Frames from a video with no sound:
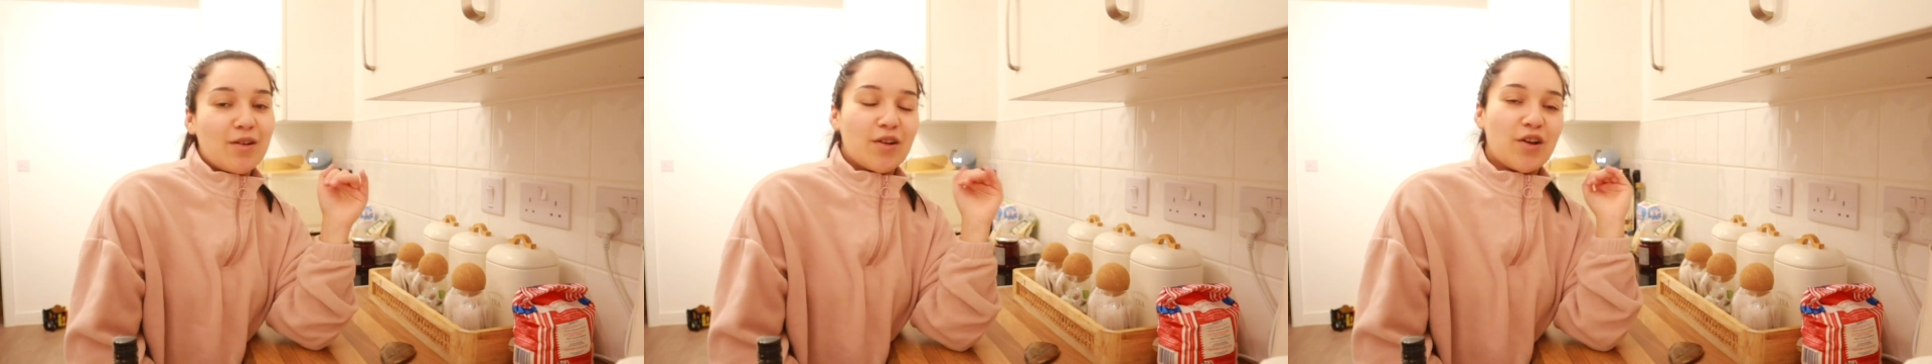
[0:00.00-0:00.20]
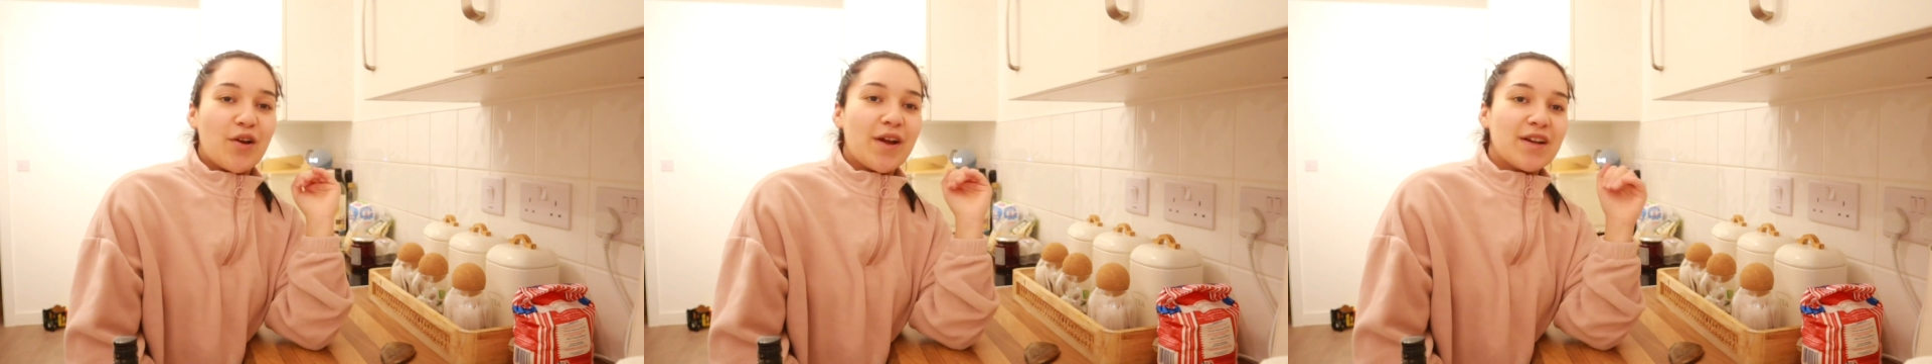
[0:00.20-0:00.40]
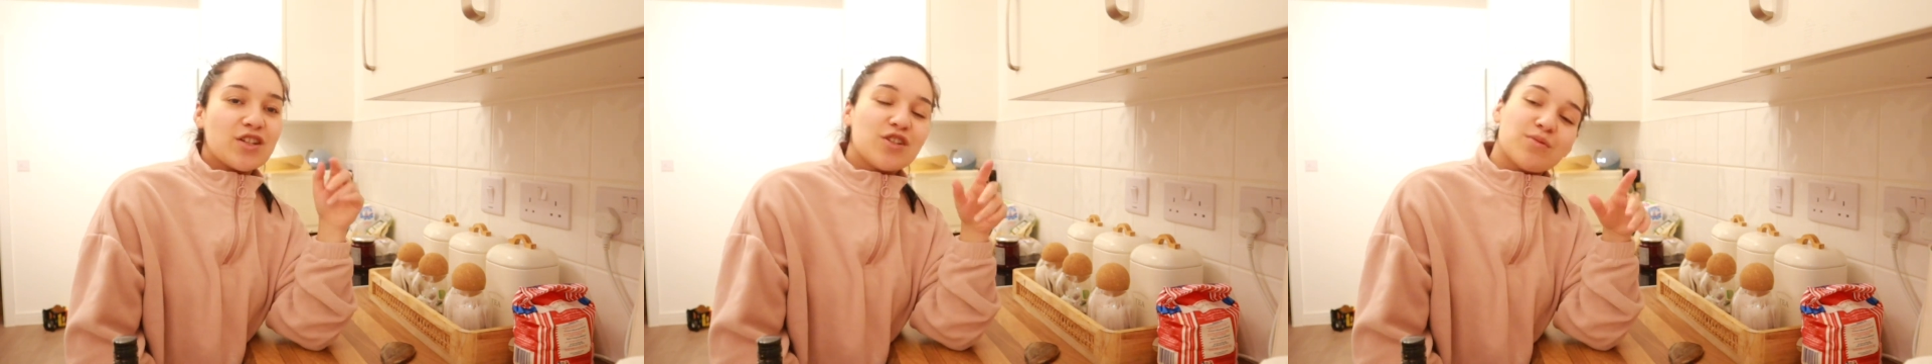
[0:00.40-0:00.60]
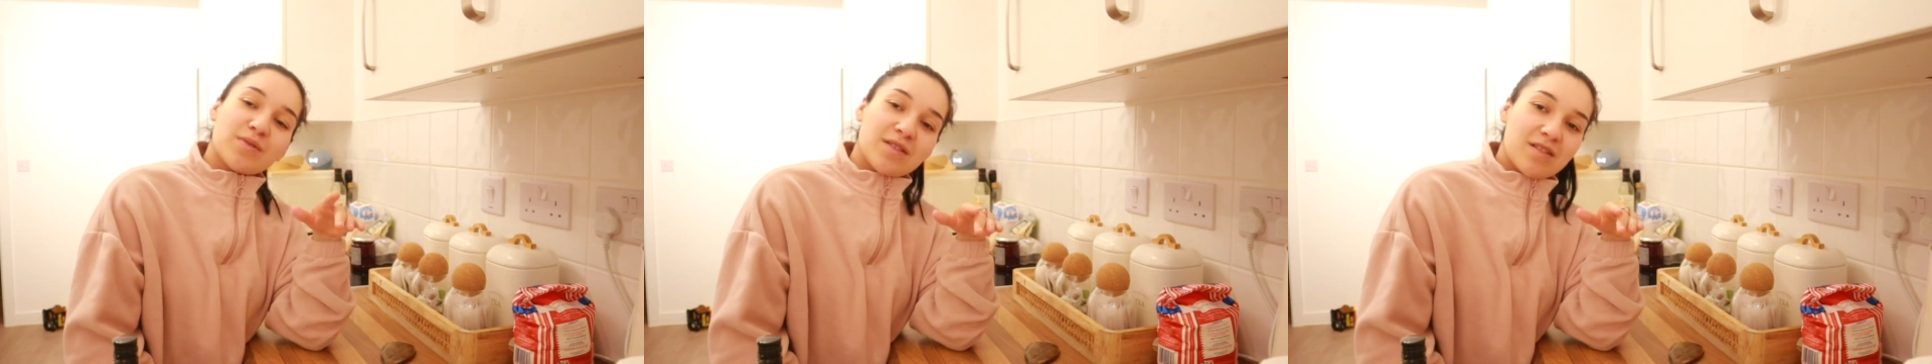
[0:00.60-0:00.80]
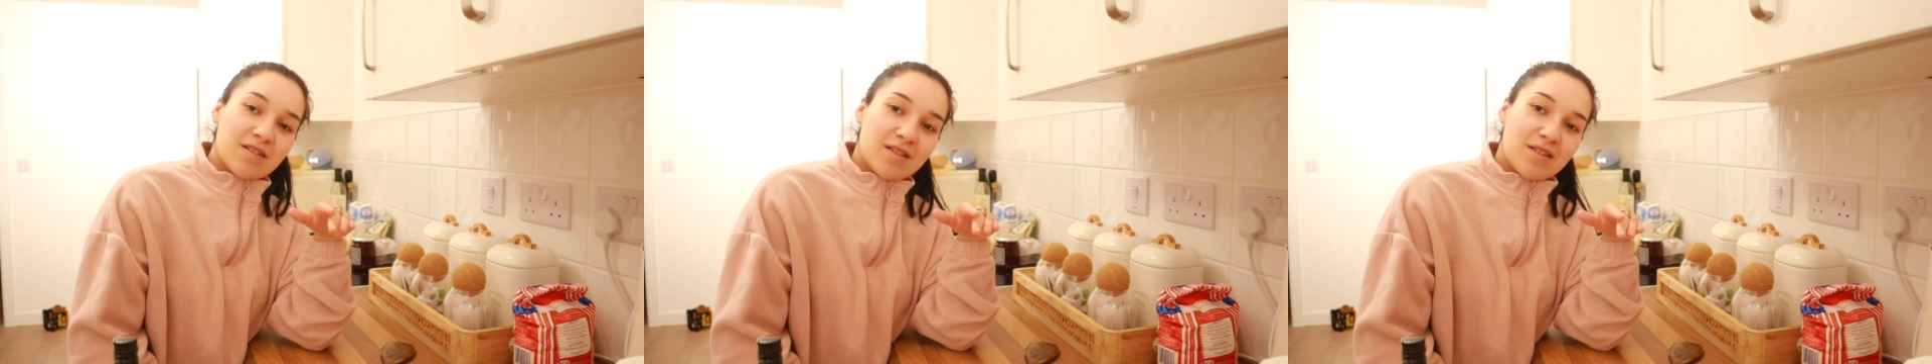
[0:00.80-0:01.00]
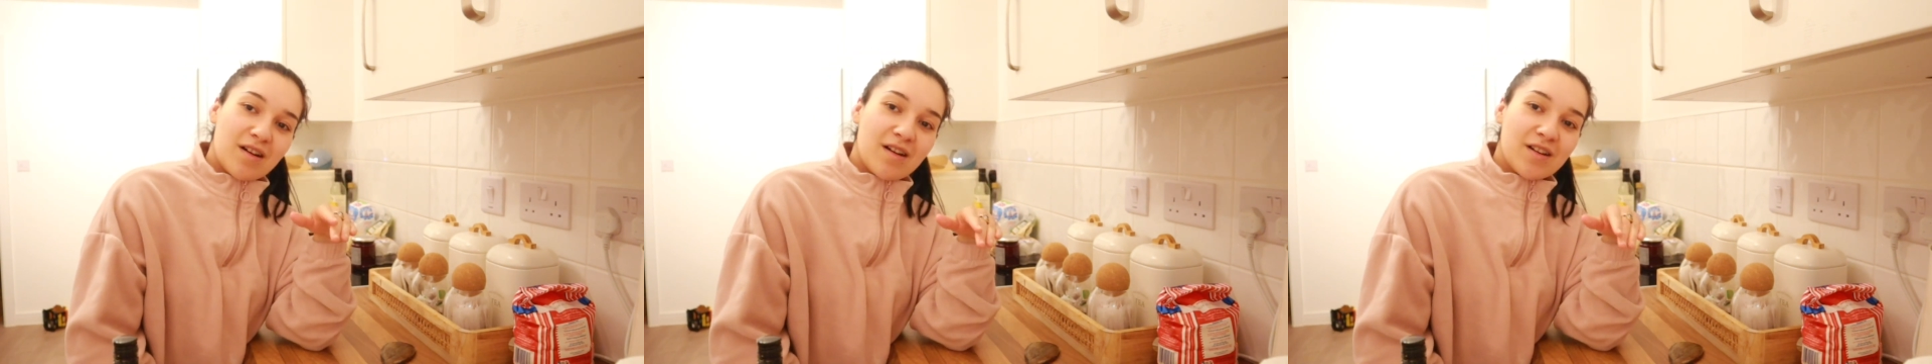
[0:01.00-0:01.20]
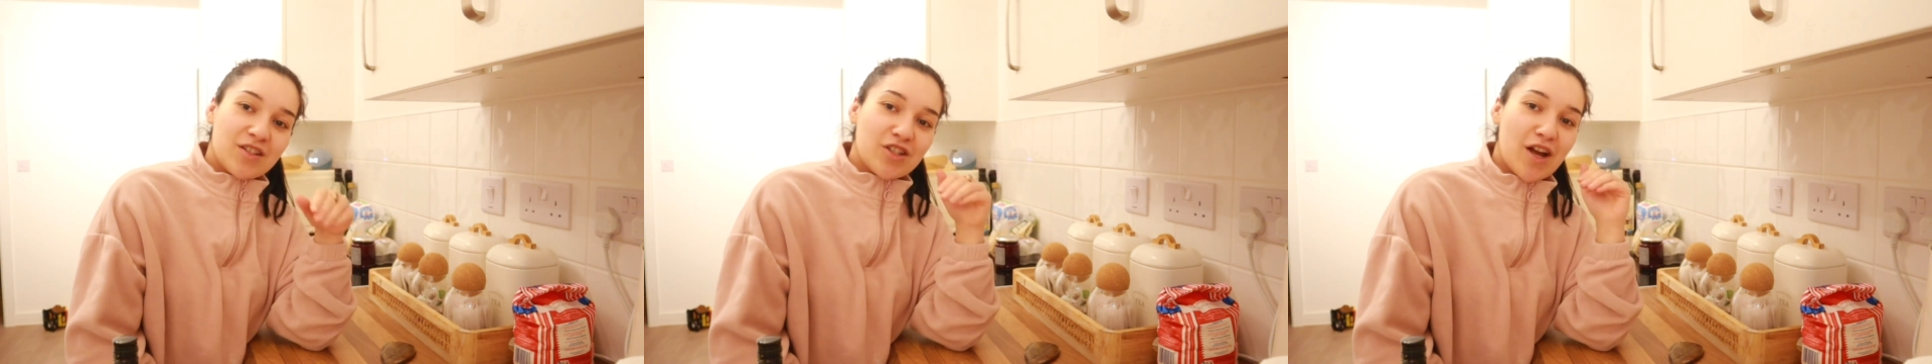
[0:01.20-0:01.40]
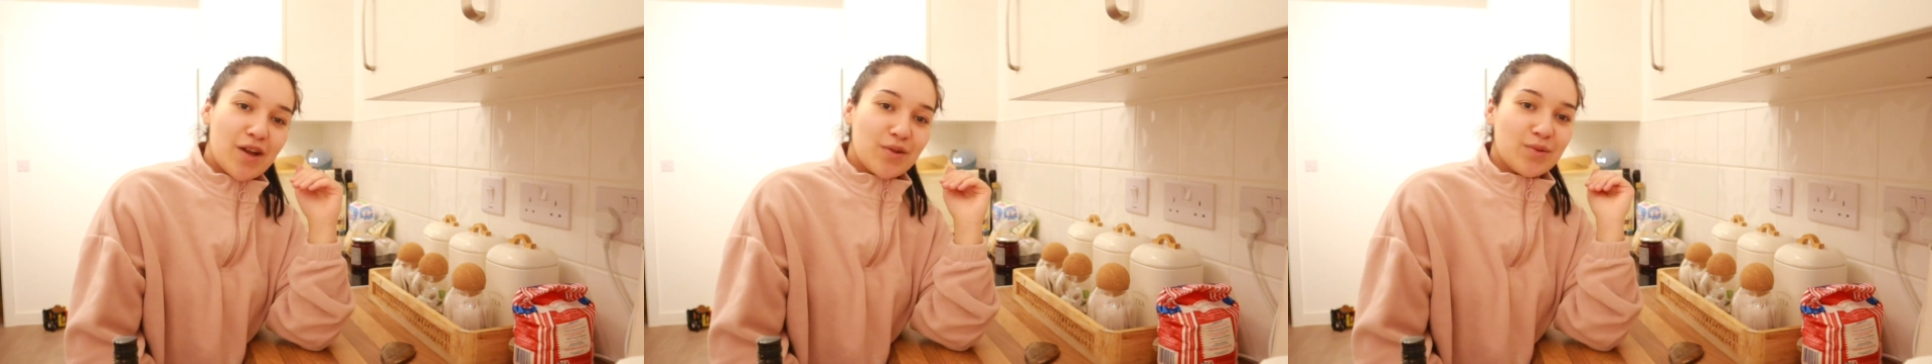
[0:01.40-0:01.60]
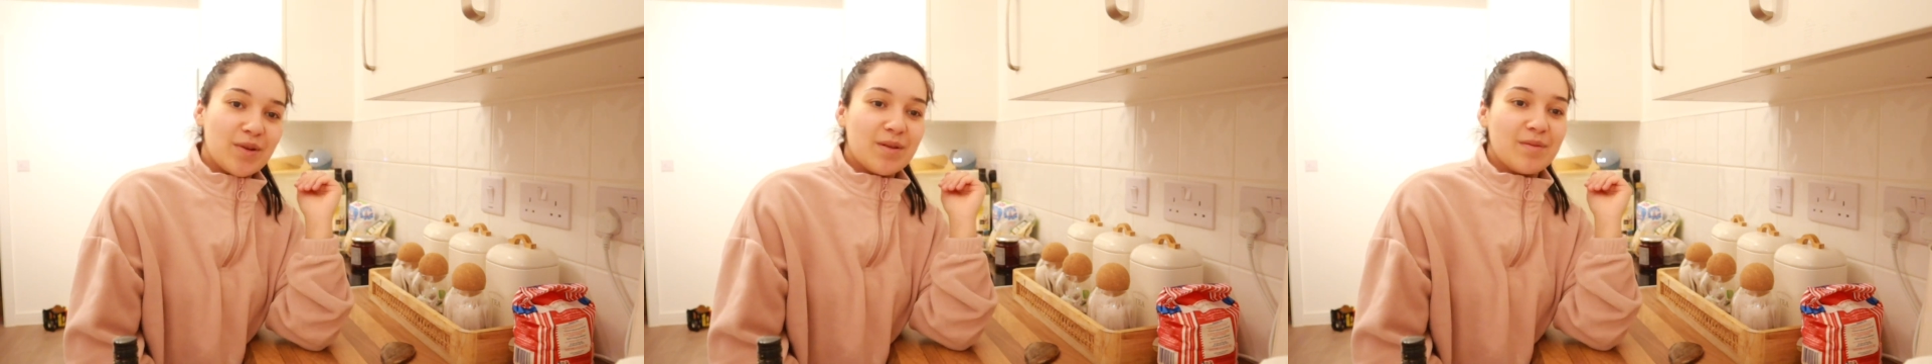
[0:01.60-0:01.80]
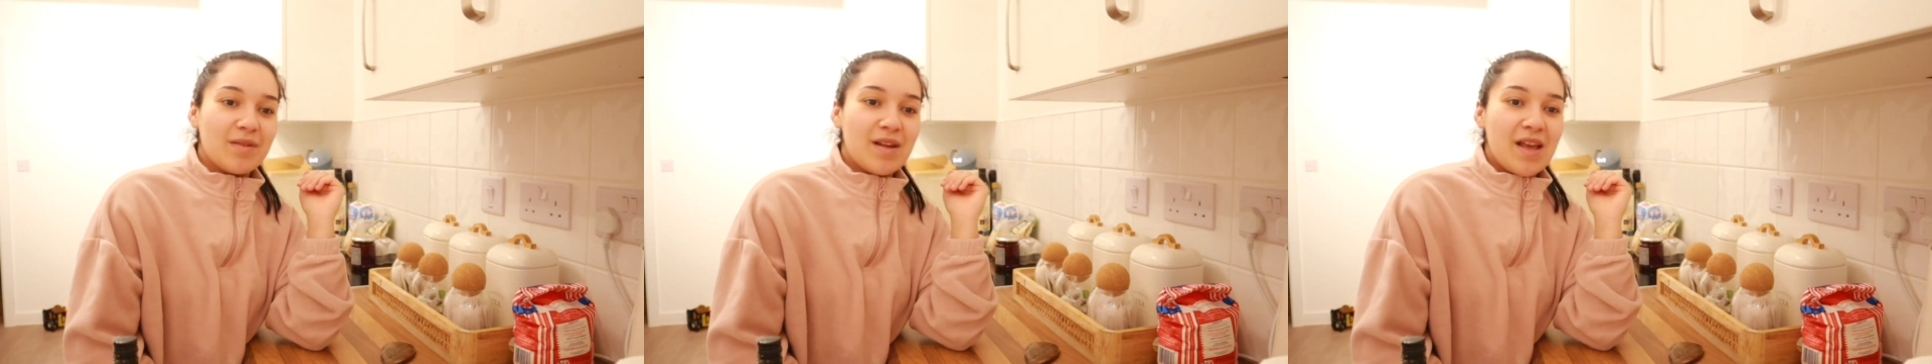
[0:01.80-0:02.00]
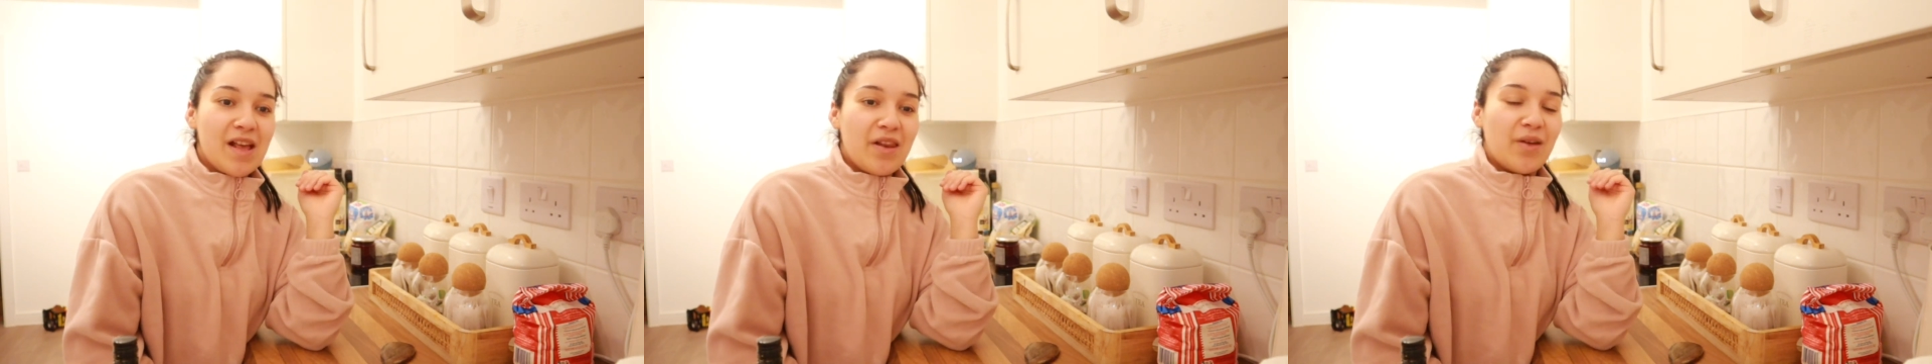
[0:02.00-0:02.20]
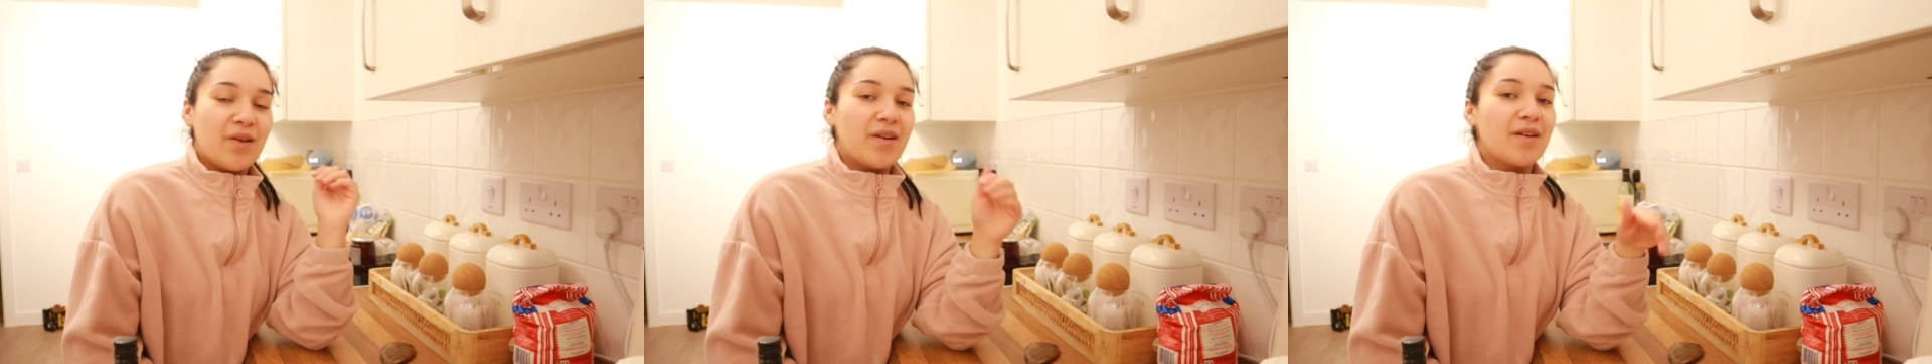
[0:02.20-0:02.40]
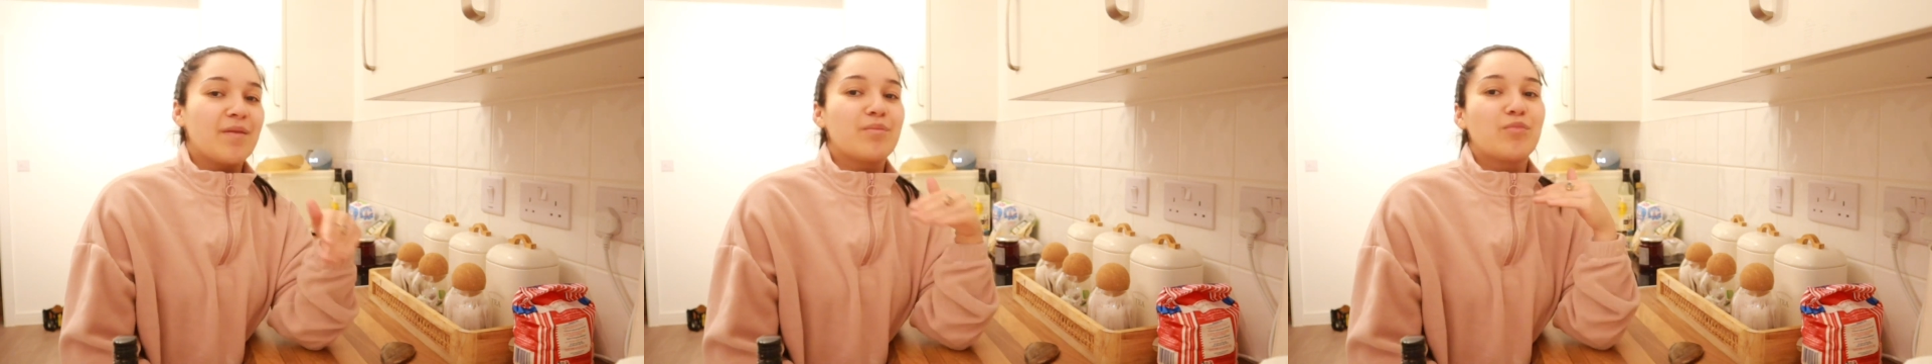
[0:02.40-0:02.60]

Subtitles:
like I actually want to start a channel and like